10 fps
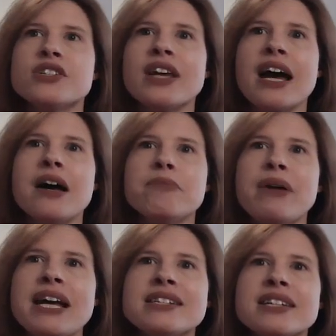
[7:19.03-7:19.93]
So yeah,
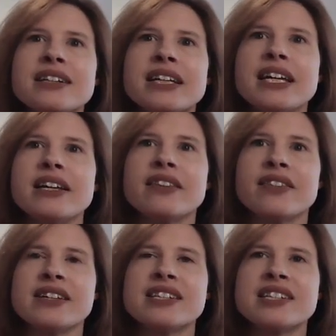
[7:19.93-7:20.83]
basically
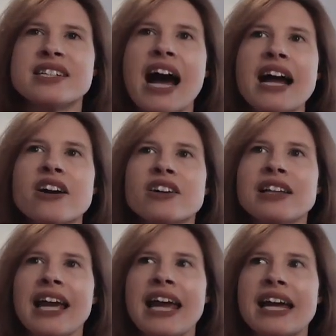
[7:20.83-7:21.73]
this entire
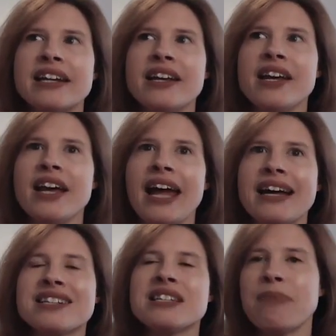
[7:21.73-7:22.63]
clan
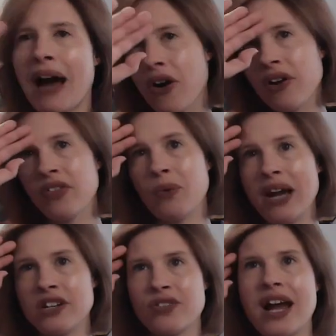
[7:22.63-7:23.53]
has the power of the
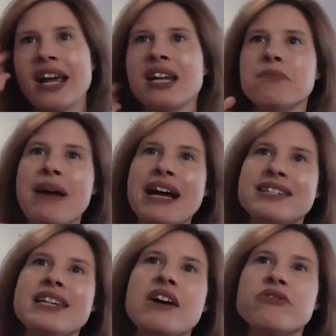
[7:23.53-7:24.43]
white dragon
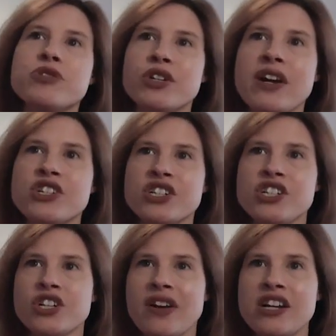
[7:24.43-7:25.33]
passed down from generation
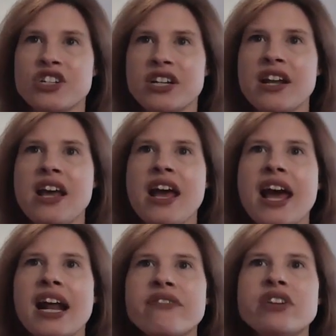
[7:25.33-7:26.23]
to generation.
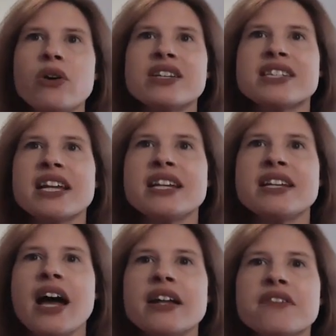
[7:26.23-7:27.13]
And I've noticed that
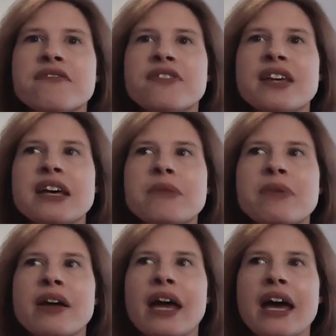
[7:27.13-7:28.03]
none of
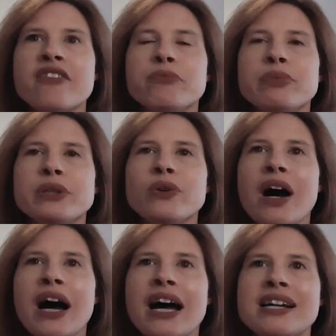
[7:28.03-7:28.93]
them have blue
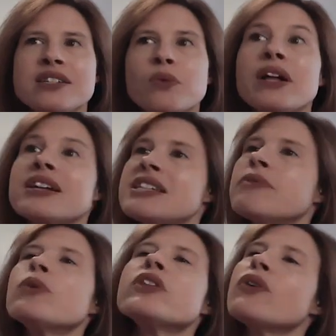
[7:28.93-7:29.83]
eyes. Well,
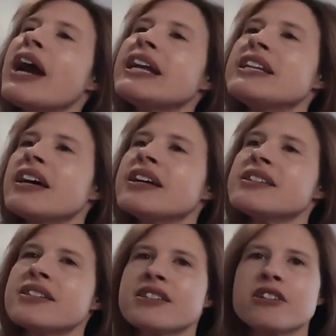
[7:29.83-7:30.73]
except well the granny
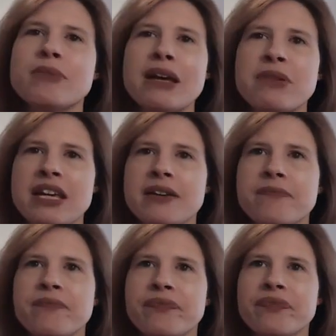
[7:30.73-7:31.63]
does, so
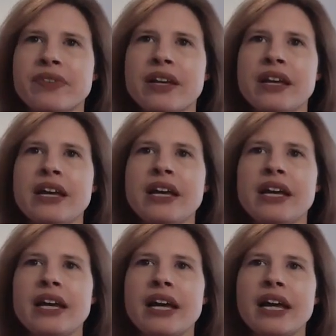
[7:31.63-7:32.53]
maybe.
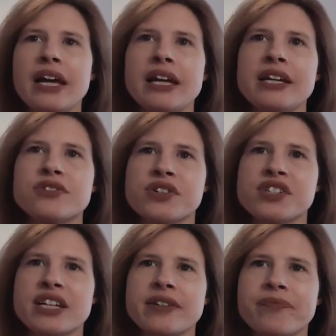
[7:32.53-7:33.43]

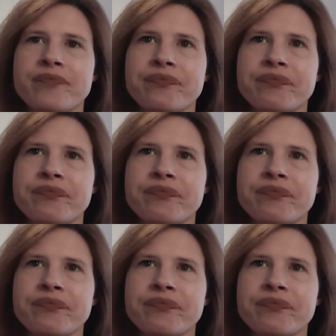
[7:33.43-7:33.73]
Interesting.